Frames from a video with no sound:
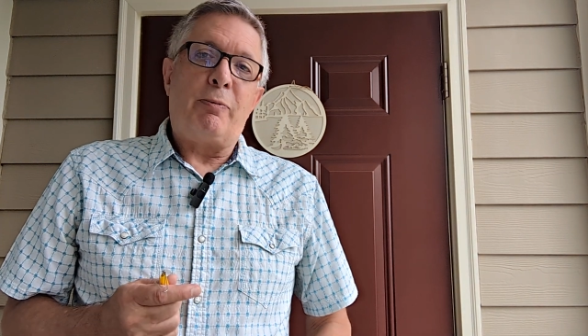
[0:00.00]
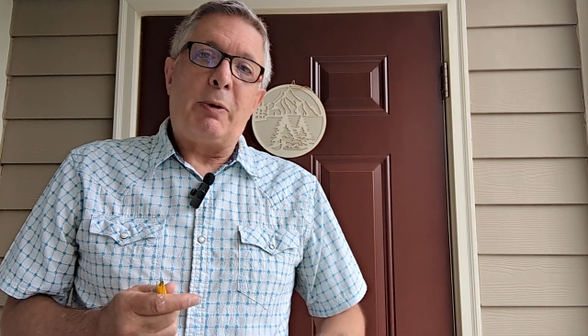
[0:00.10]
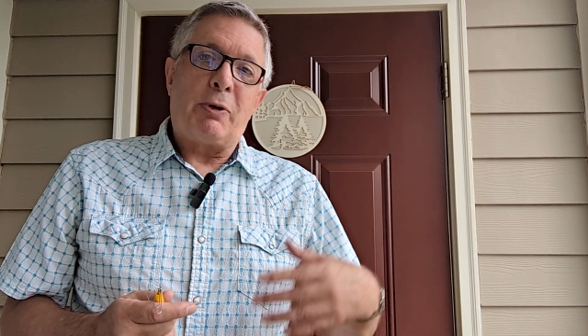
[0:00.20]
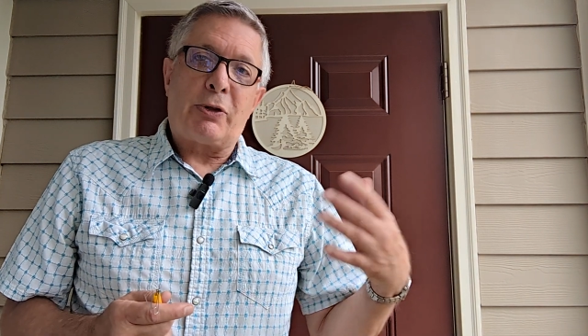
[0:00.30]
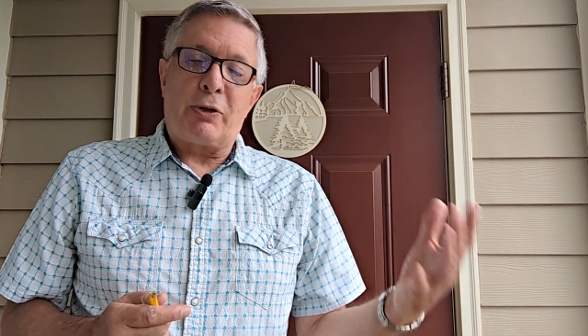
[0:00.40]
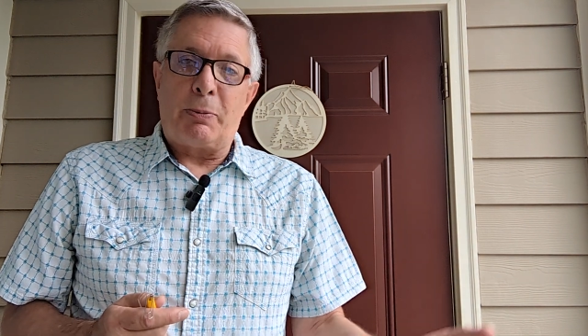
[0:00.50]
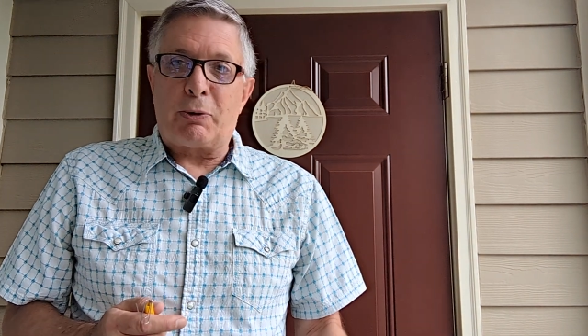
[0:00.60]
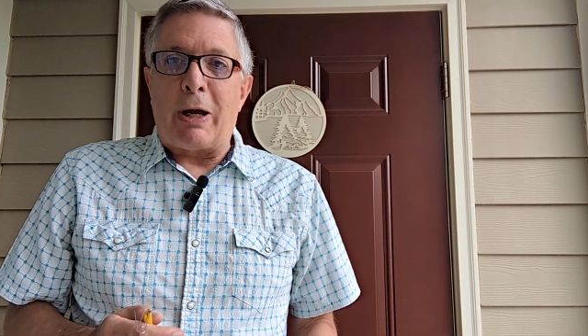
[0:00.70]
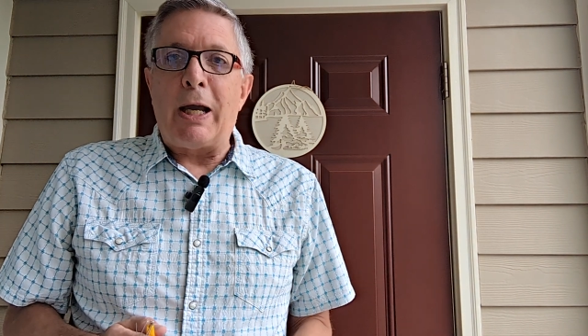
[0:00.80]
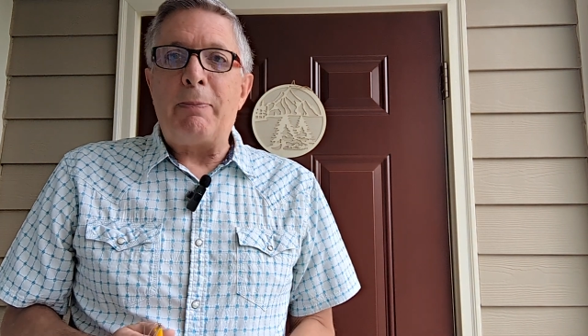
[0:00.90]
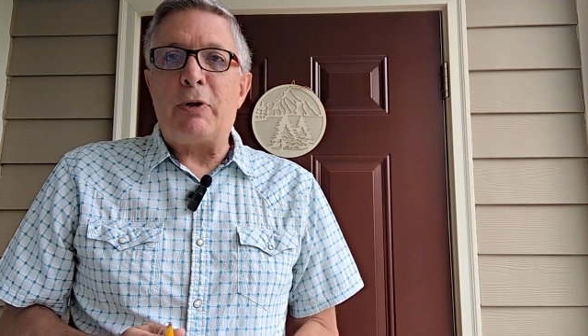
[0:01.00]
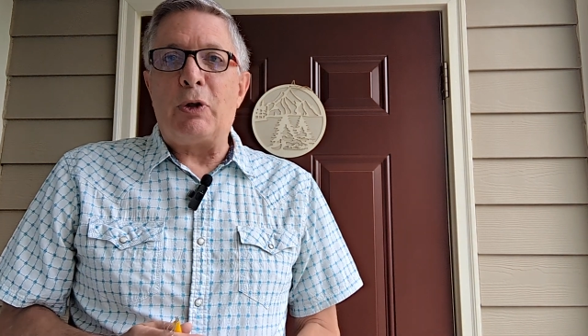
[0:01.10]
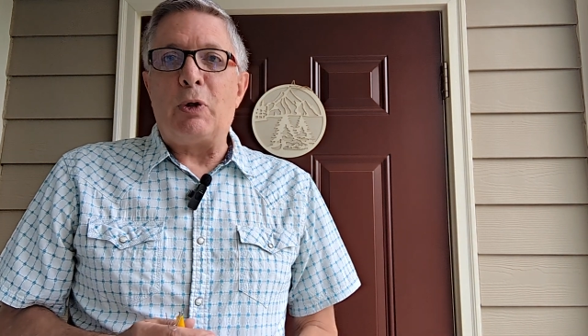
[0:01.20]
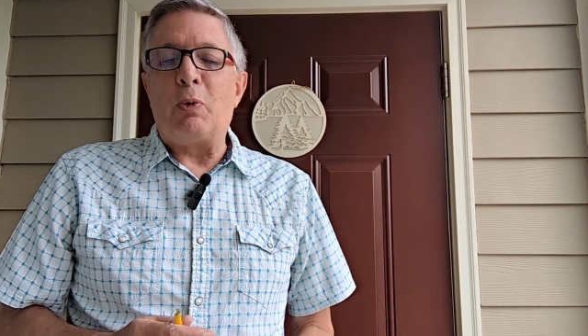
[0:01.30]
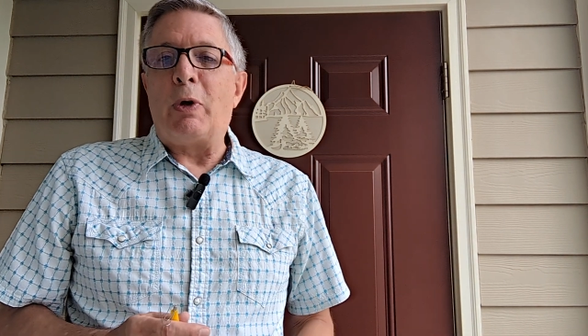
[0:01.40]
we were subscribed
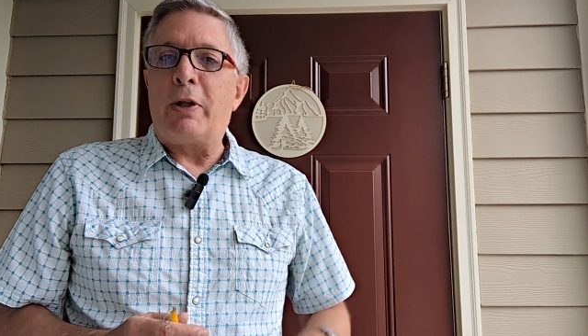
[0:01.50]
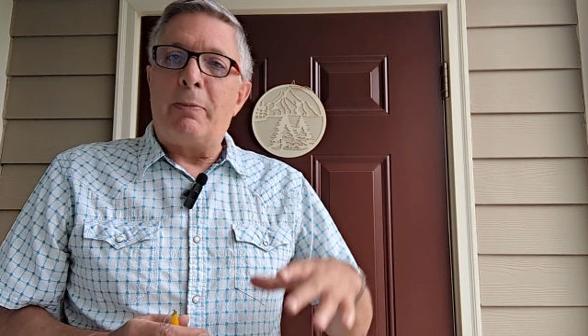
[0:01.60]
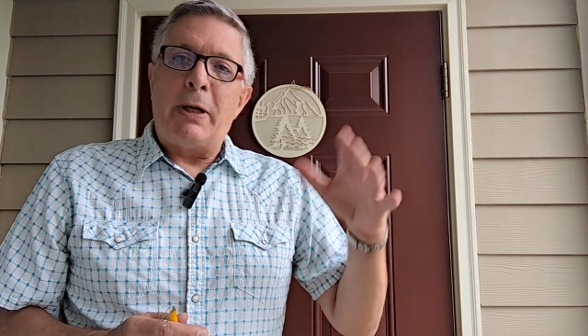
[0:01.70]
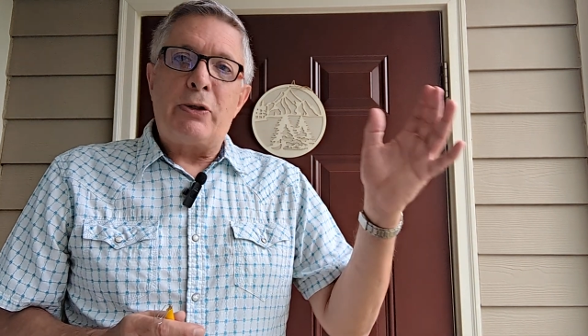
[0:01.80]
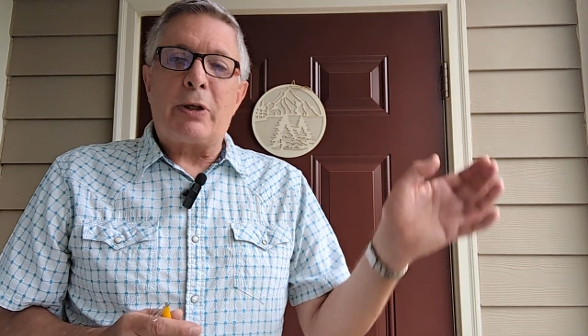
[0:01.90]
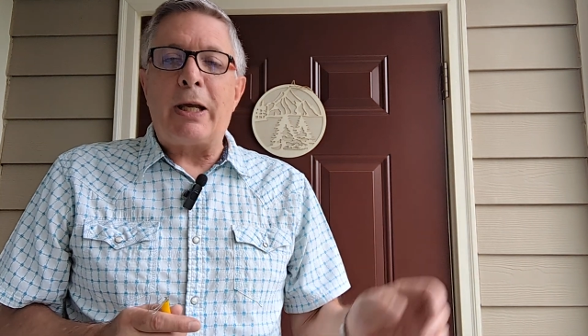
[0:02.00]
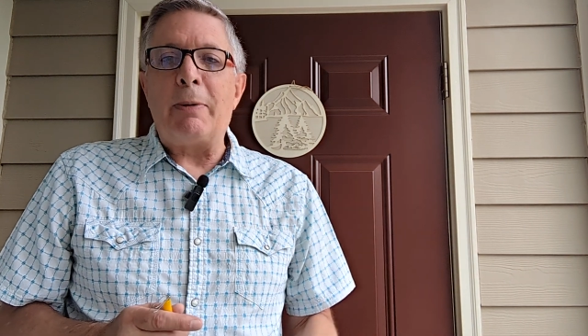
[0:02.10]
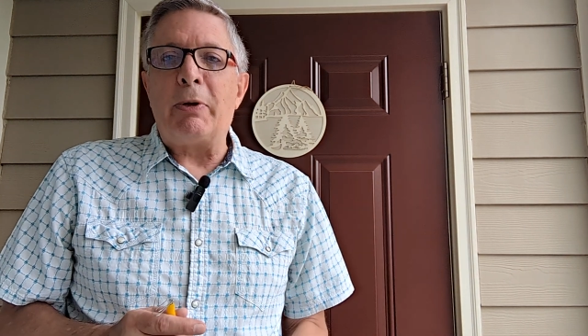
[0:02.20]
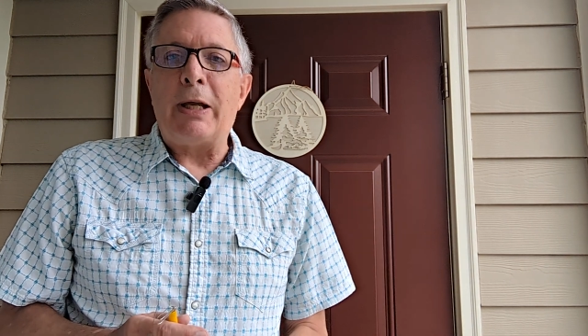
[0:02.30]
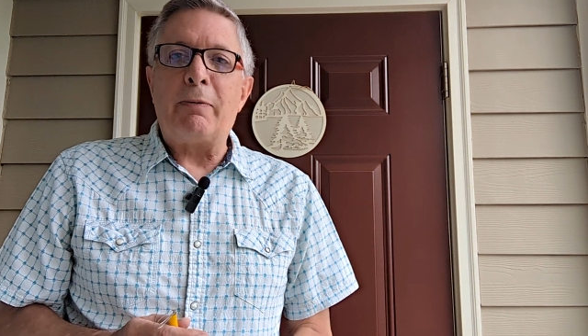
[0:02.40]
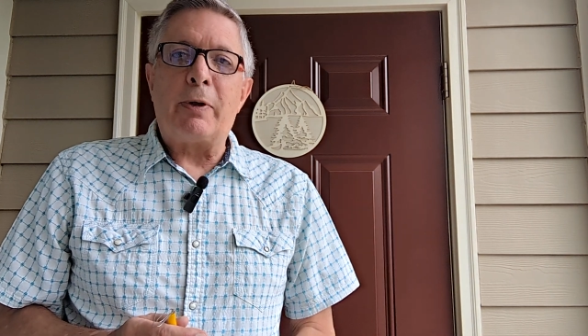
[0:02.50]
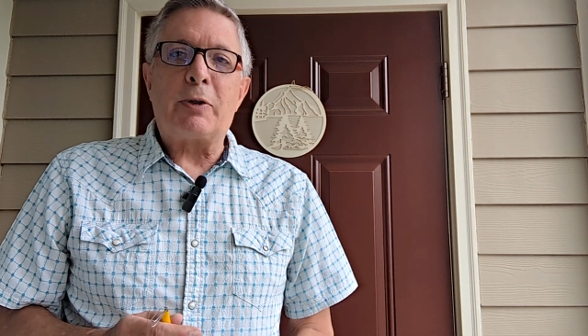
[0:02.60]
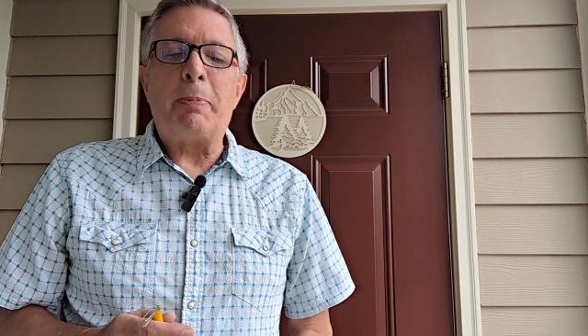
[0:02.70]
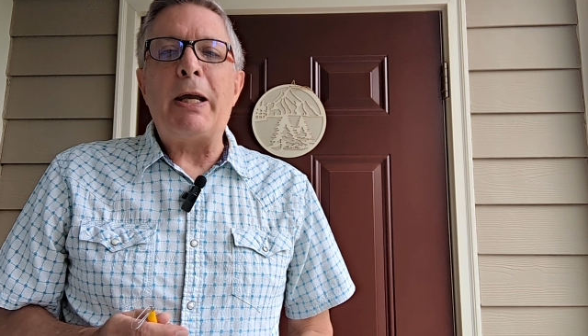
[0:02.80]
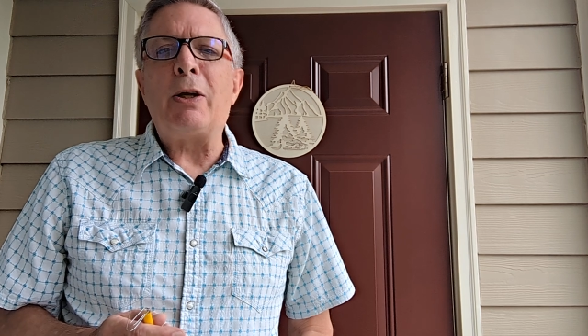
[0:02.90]
to one of the major cable
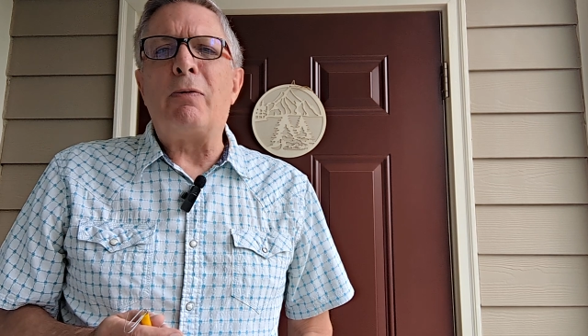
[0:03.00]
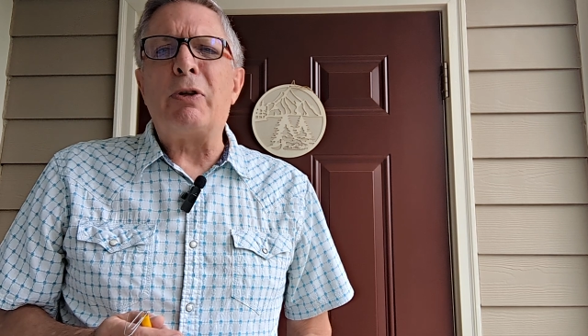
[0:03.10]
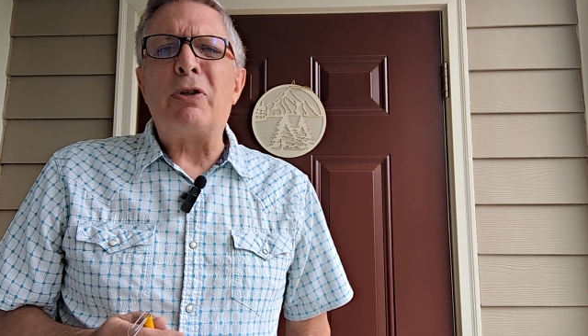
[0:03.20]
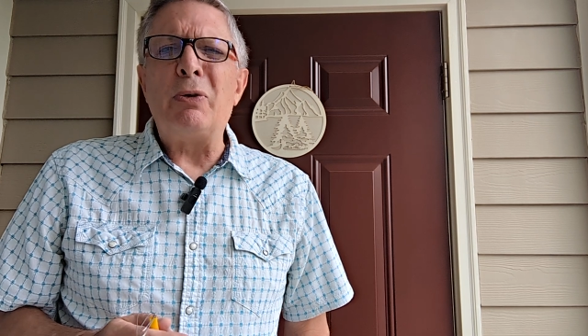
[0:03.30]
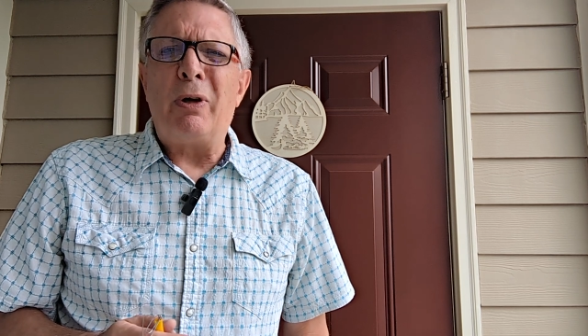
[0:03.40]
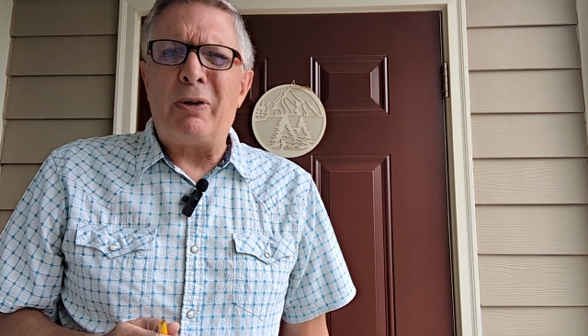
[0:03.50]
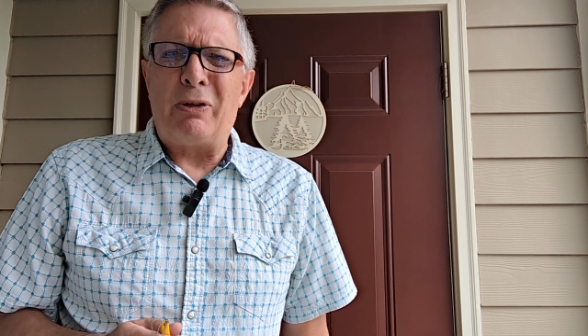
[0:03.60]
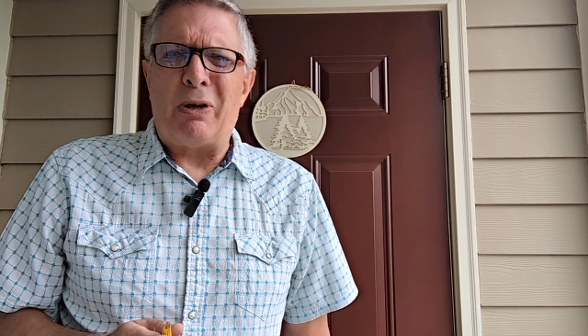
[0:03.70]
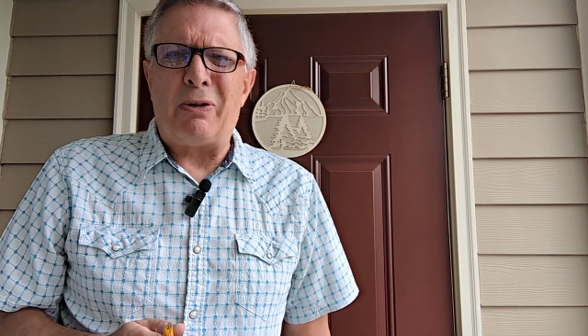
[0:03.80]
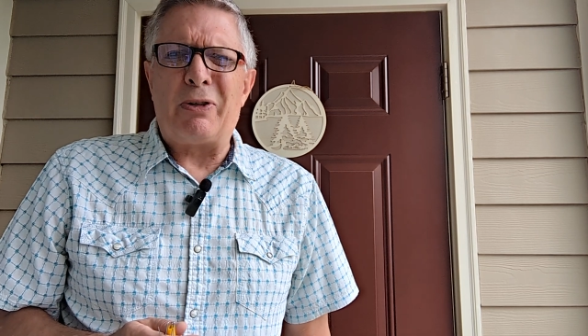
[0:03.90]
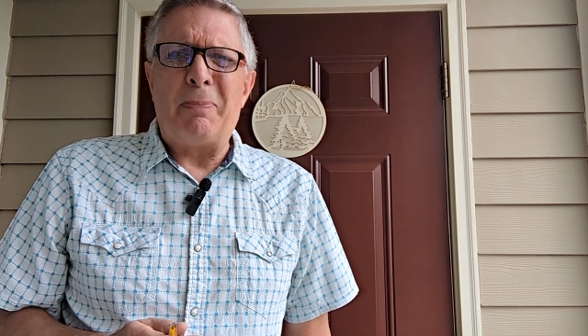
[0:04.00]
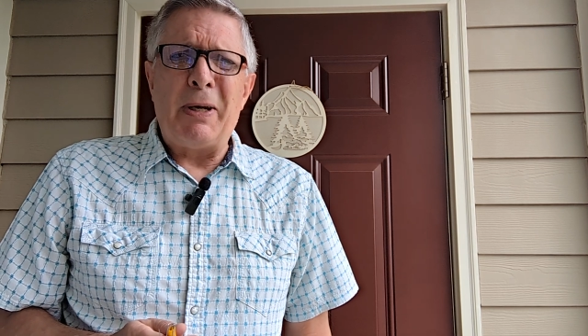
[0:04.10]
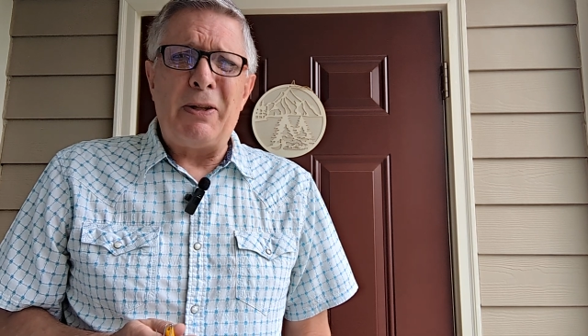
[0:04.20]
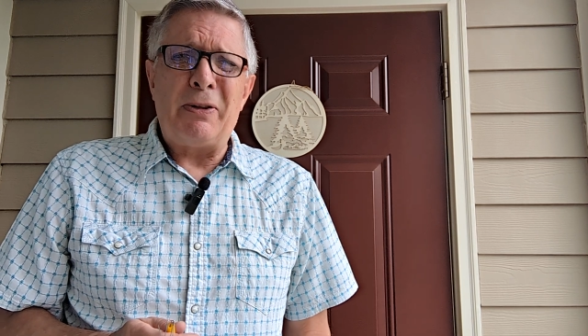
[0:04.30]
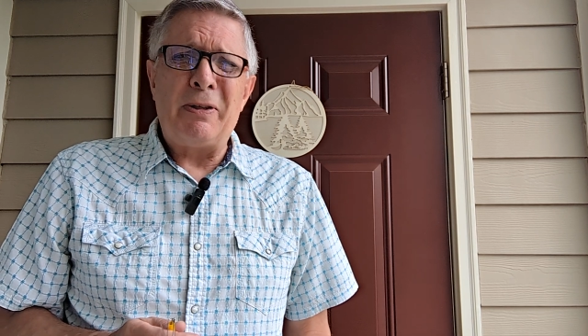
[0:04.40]
networks, paying over $200 a
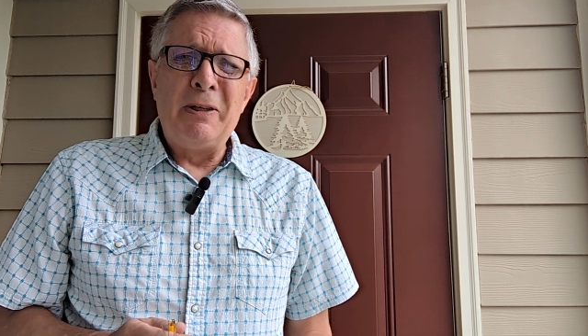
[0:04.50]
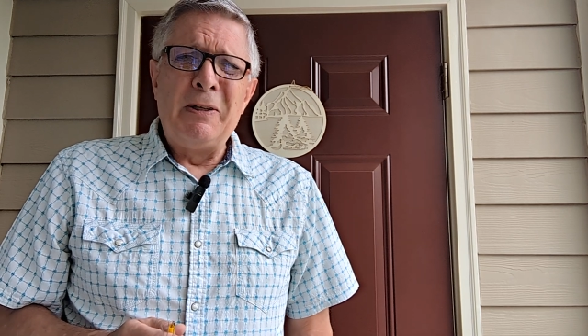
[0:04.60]
month